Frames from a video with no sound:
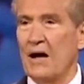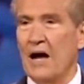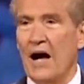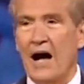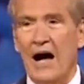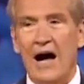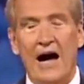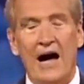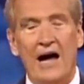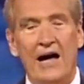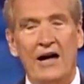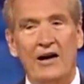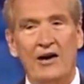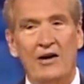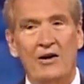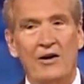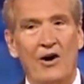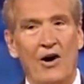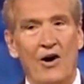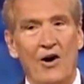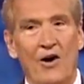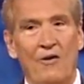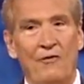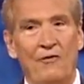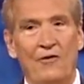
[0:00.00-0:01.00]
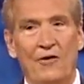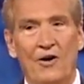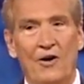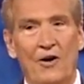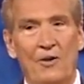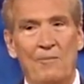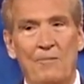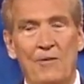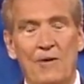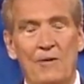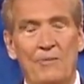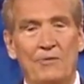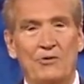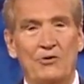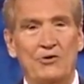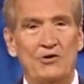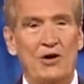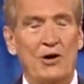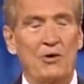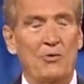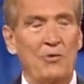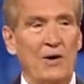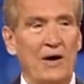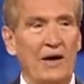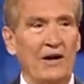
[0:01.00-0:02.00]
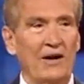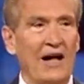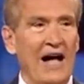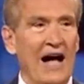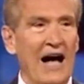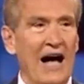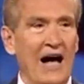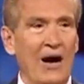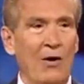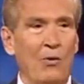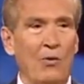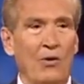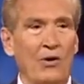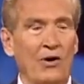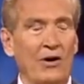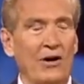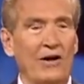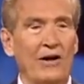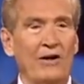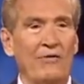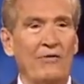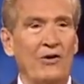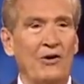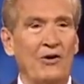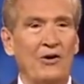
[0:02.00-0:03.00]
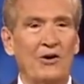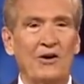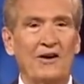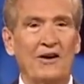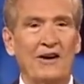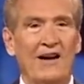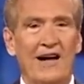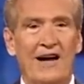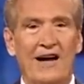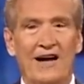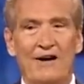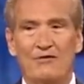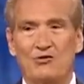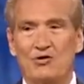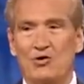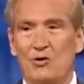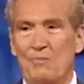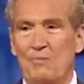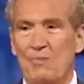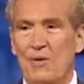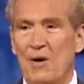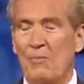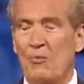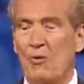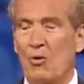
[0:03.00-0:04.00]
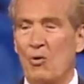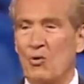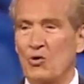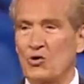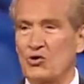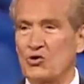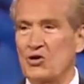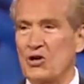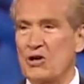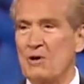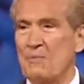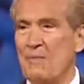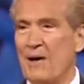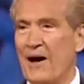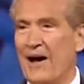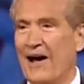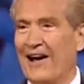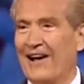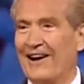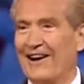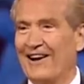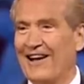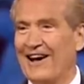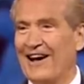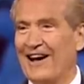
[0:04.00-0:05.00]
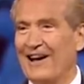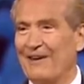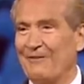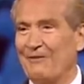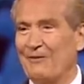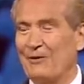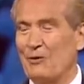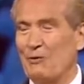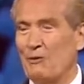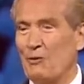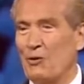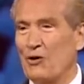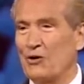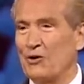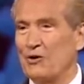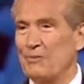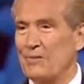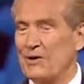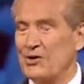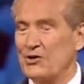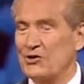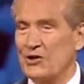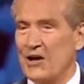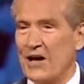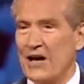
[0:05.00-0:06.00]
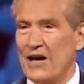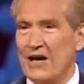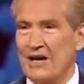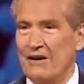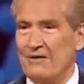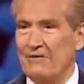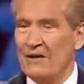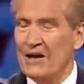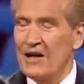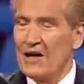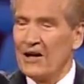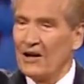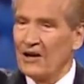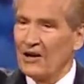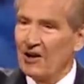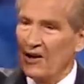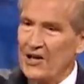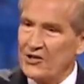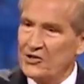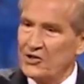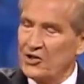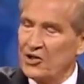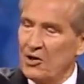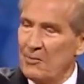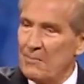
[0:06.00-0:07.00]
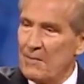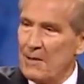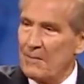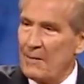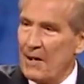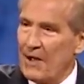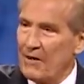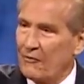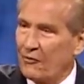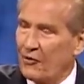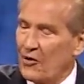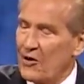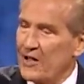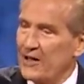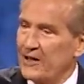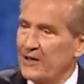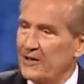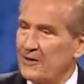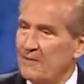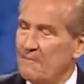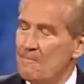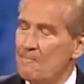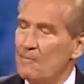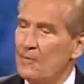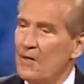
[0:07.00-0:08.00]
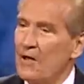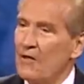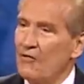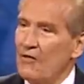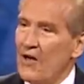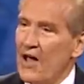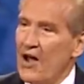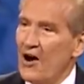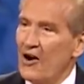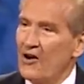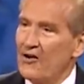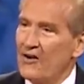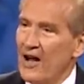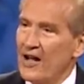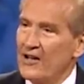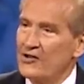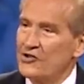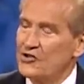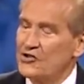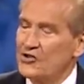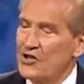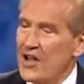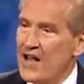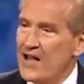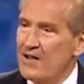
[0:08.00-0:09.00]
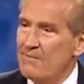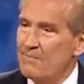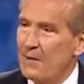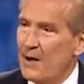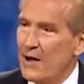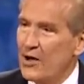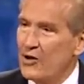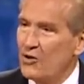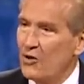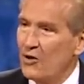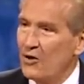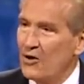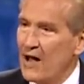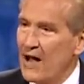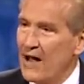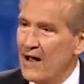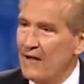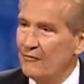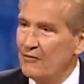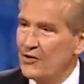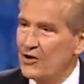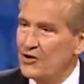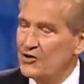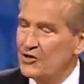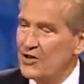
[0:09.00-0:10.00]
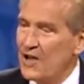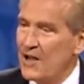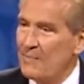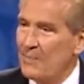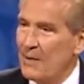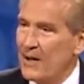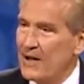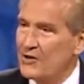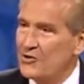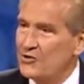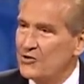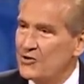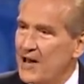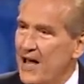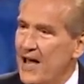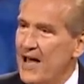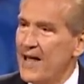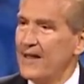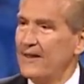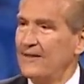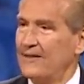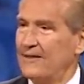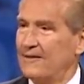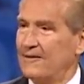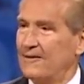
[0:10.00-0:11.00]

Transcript: I hear, often hear people say, well, I want to live a good life so people will see my life and want to be saved. Listen to me, my friend. They are not saved by your life. They're saved by his death.